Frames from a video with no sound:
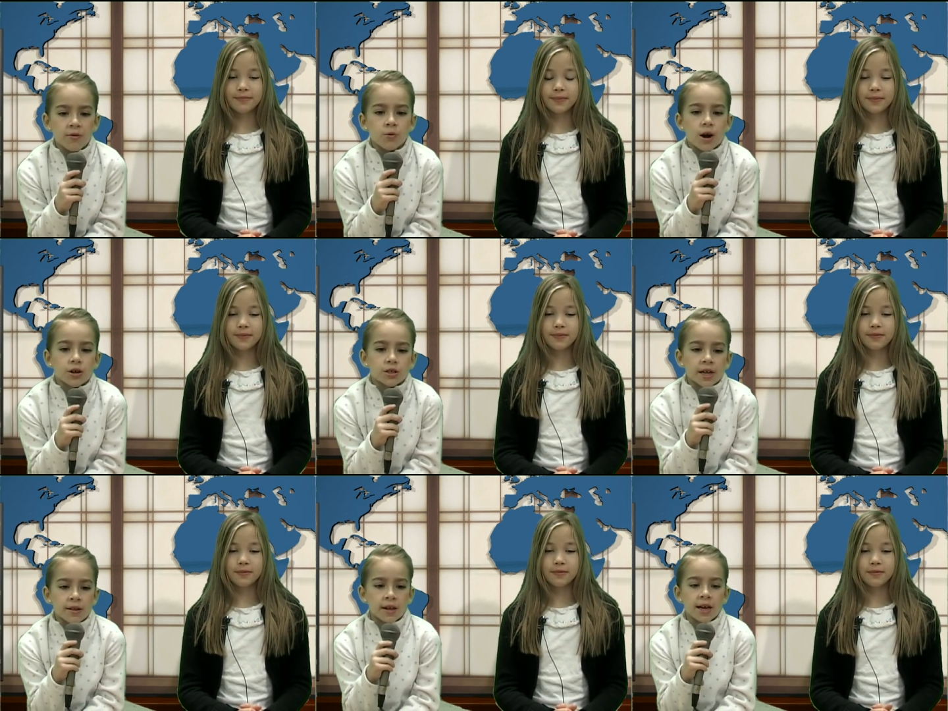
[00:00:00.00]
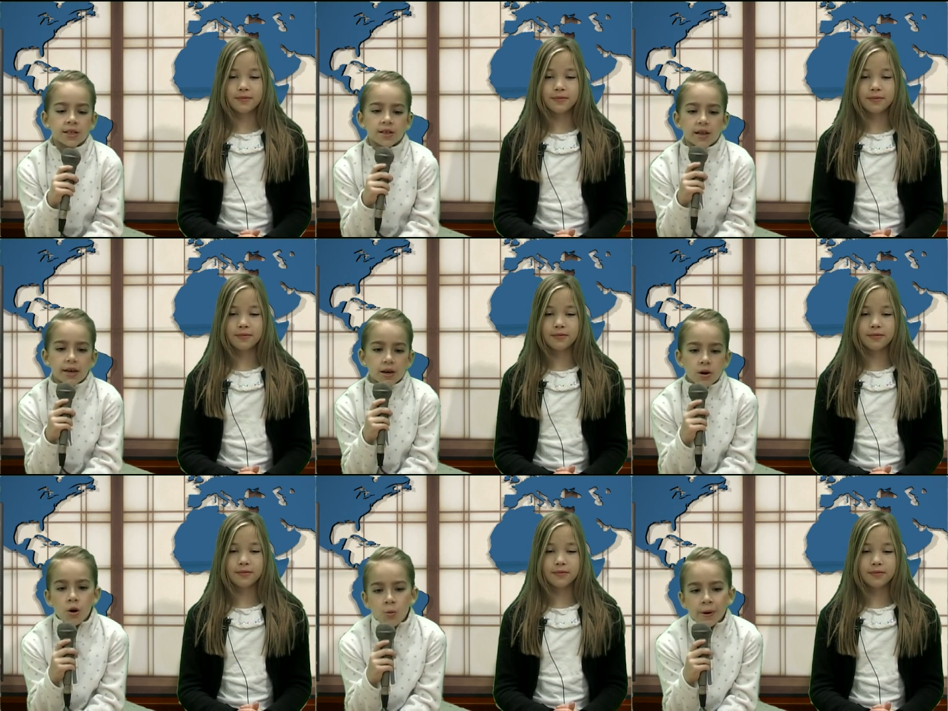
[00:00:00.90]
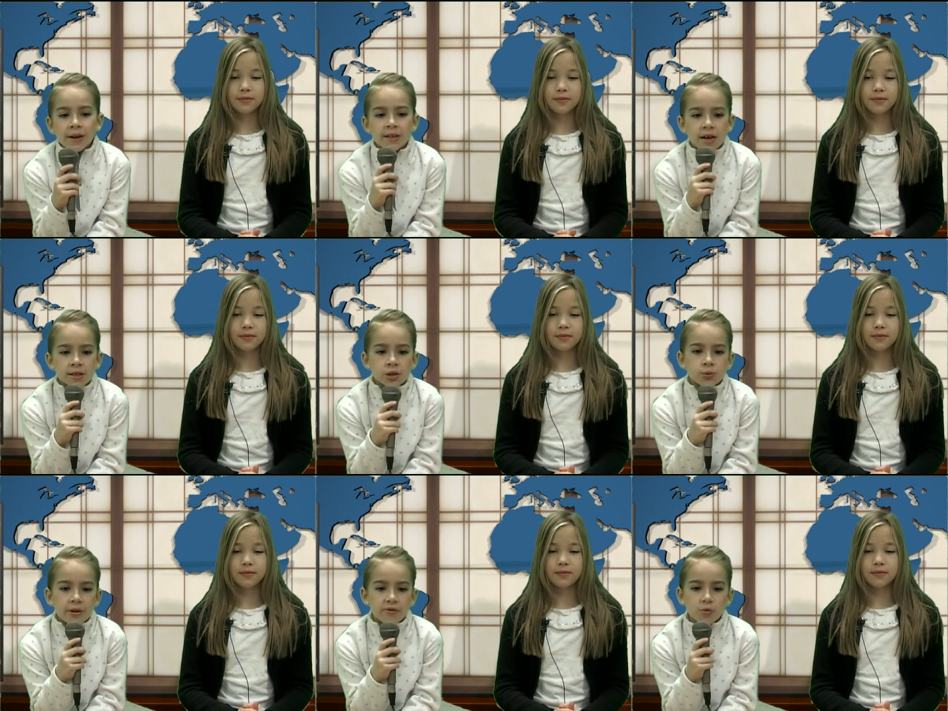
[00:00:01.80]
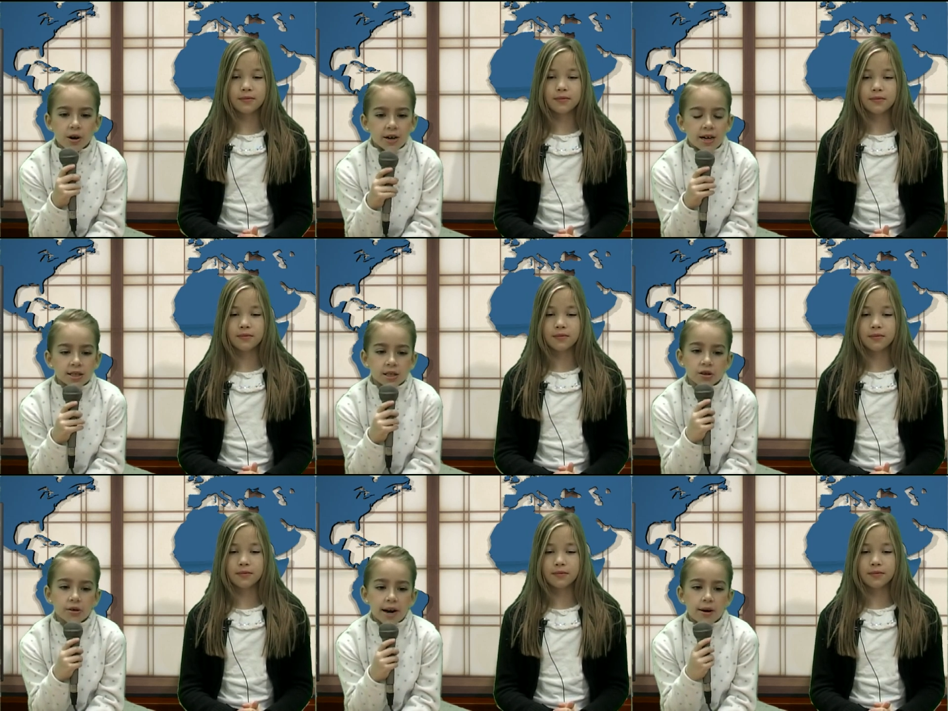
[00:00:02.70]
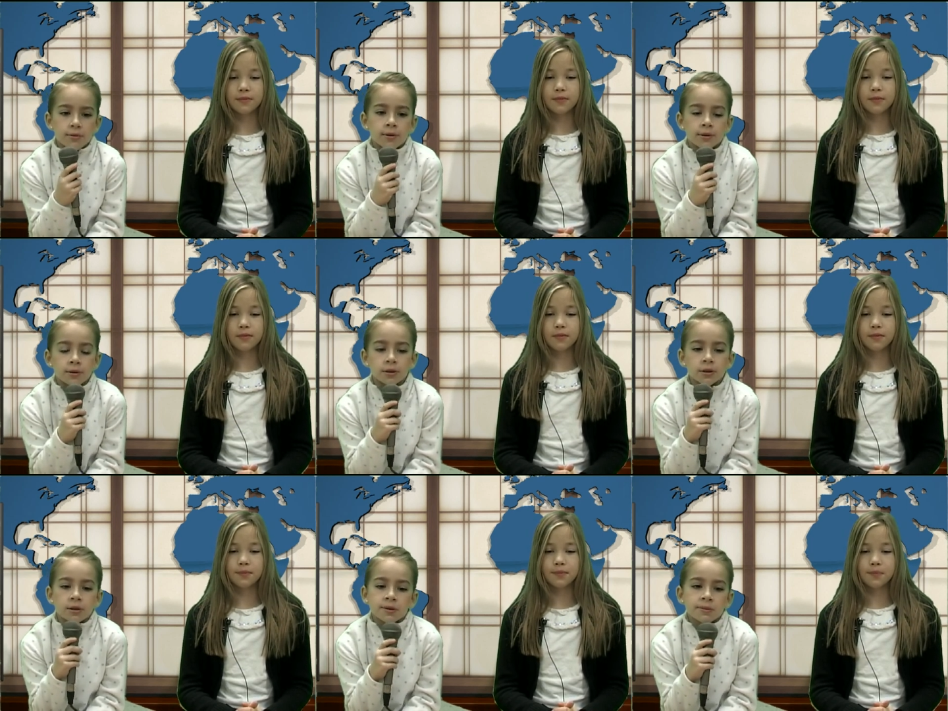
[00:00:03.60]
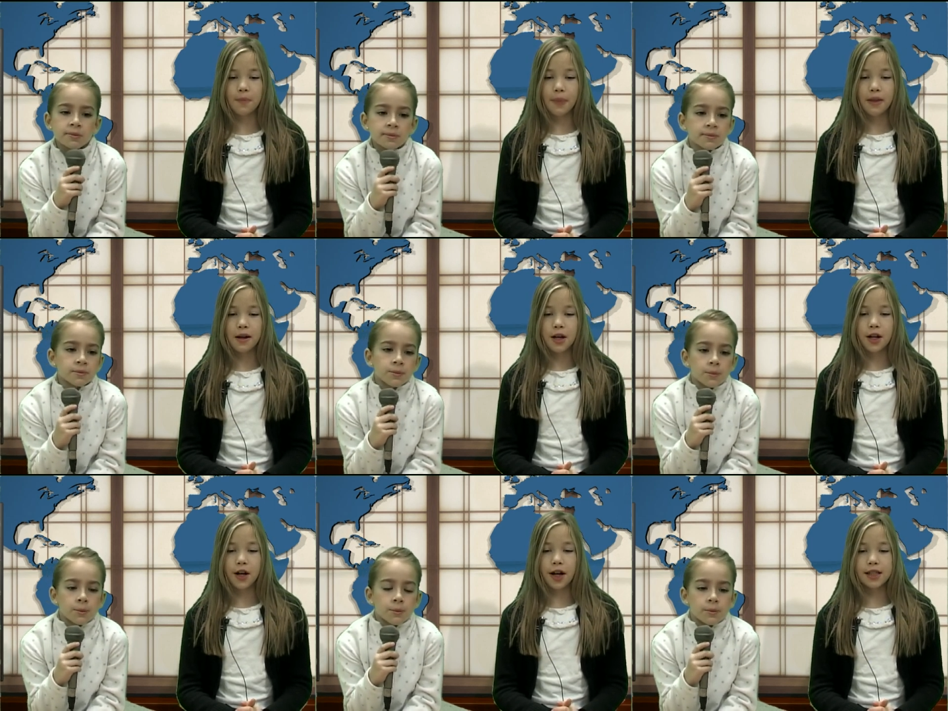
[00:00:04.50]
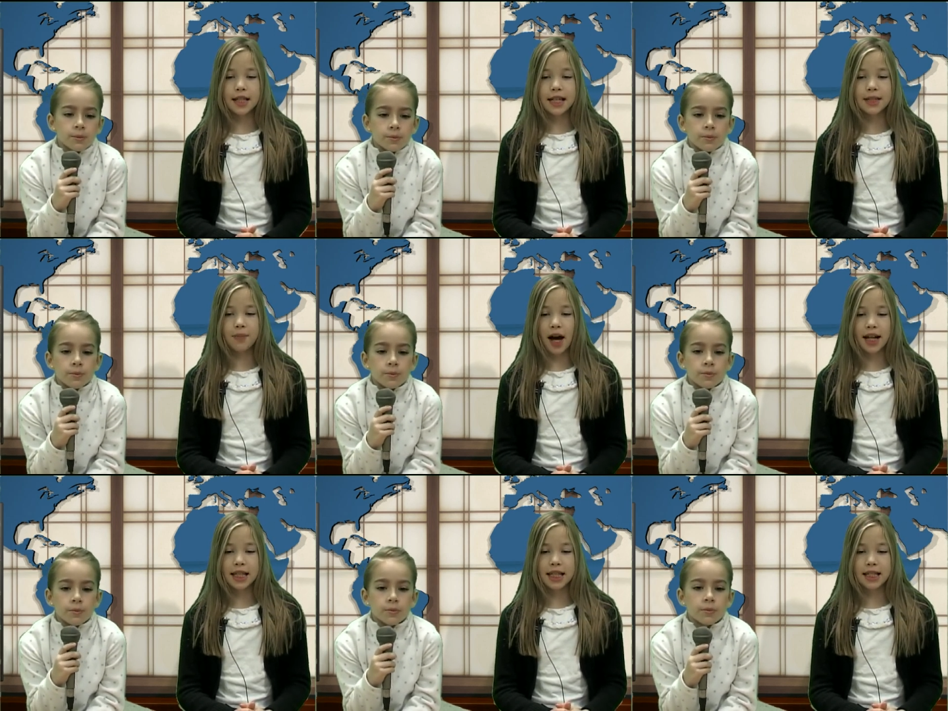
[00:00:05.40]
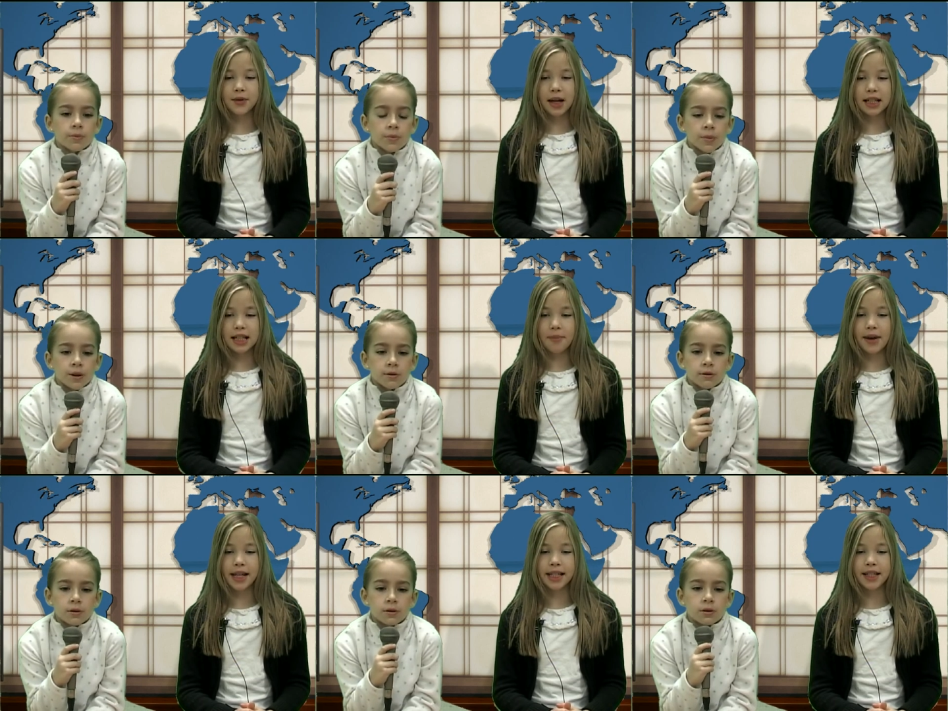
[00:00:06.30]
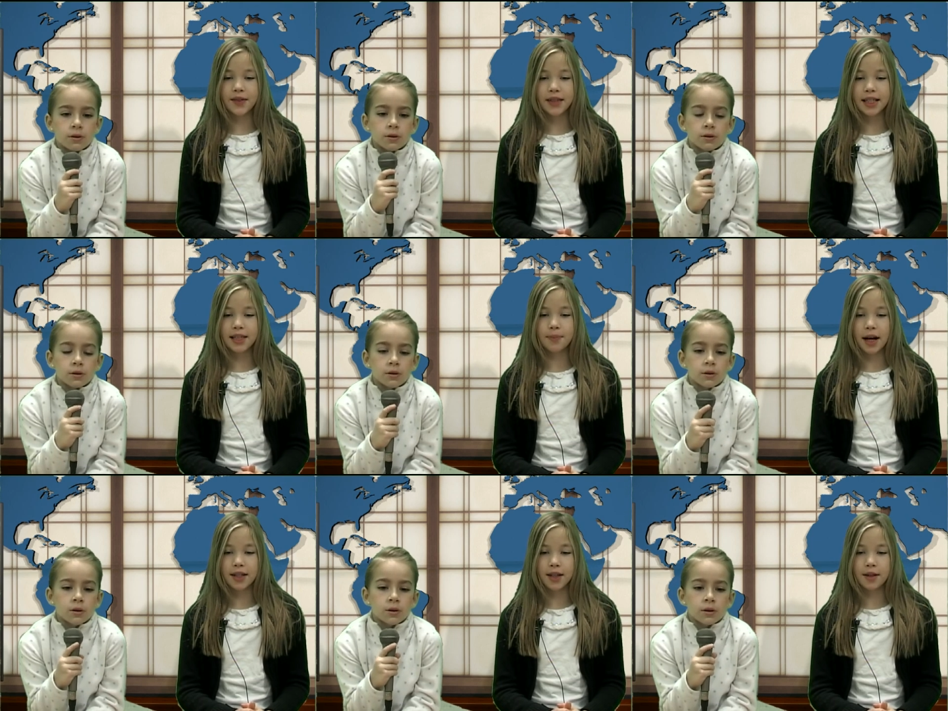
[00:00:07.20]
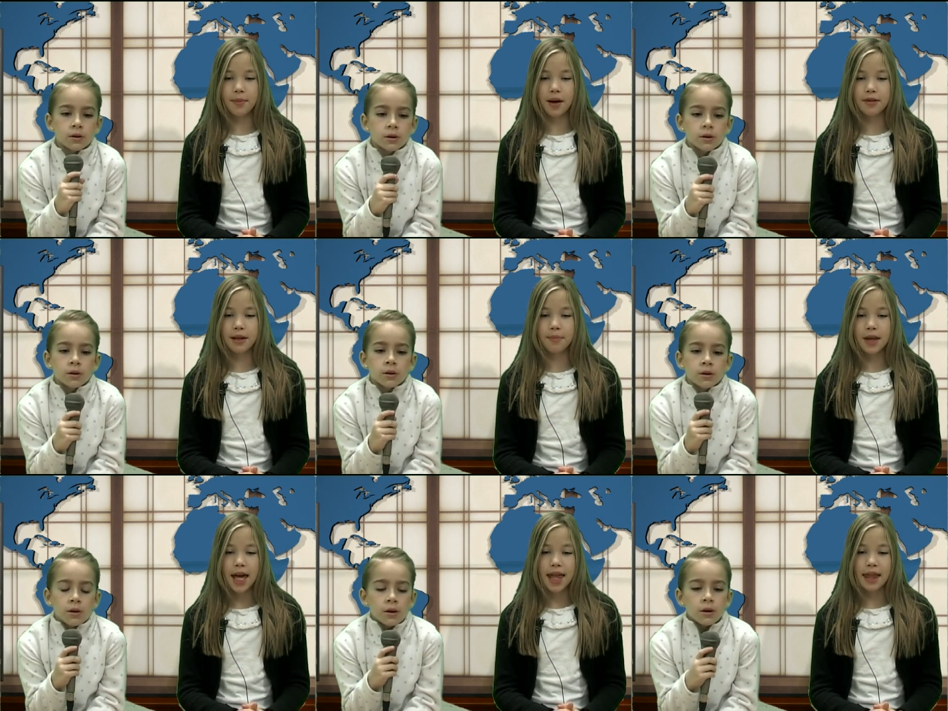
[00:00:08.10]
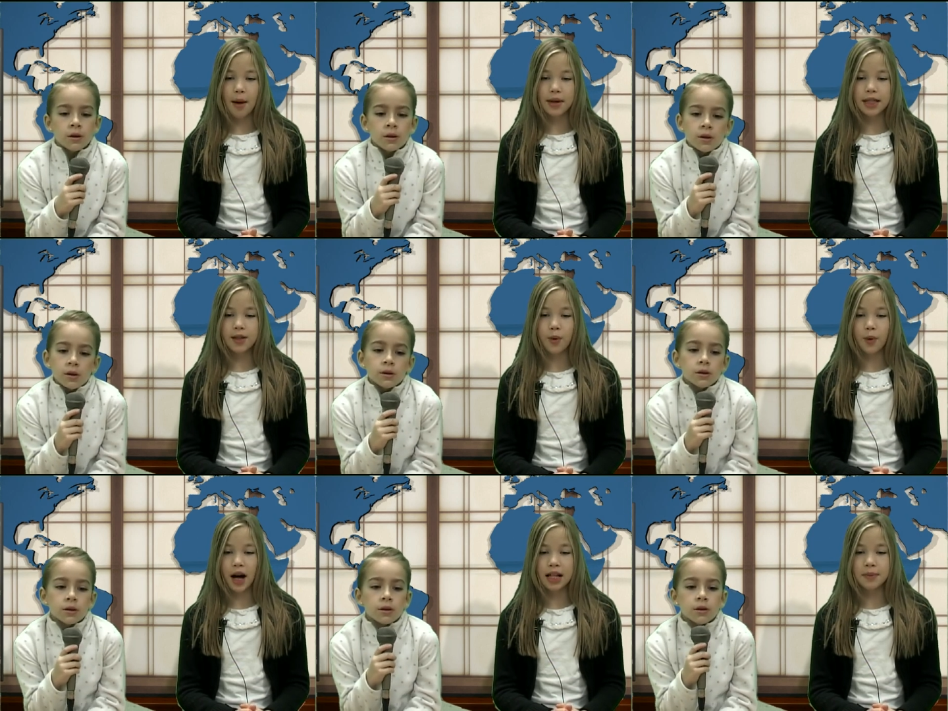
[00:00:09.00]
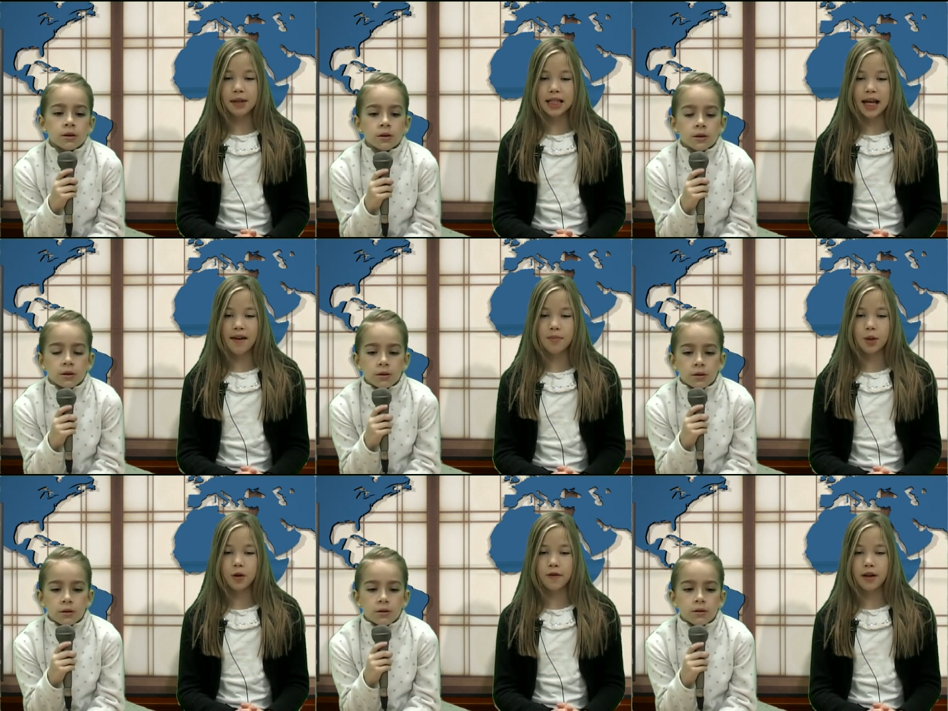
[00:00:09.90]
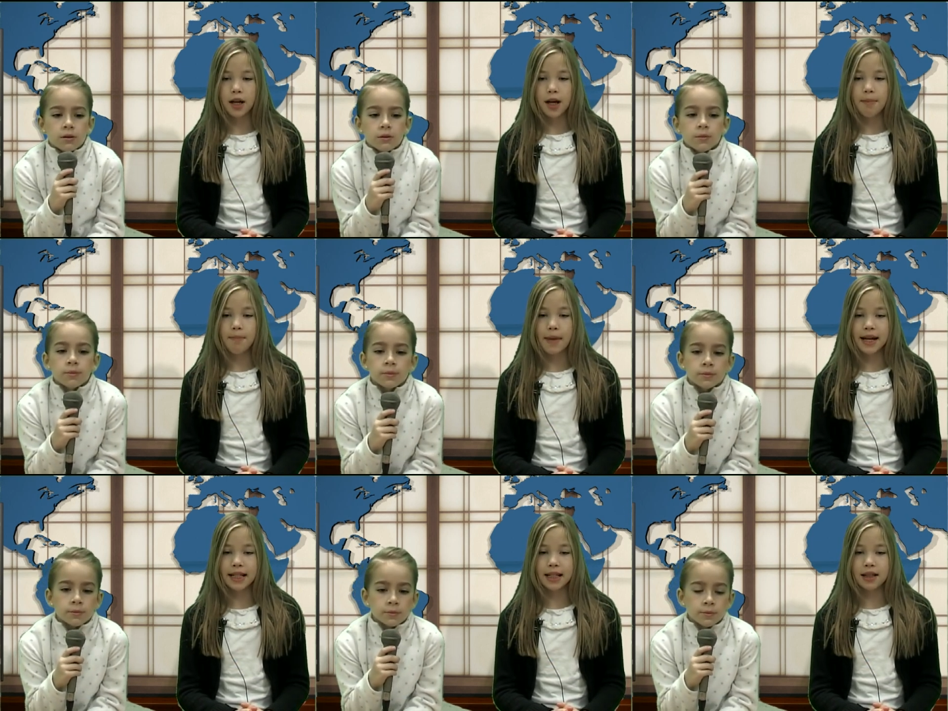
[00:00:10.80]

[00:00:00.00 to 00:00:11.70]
Speaker 1: water suddenly hits a lake. When it does, the river water has to slow down. Curiosity spotted
Speaker 2: these rocks at many different spots on the mountain. That means the rocks must have moved many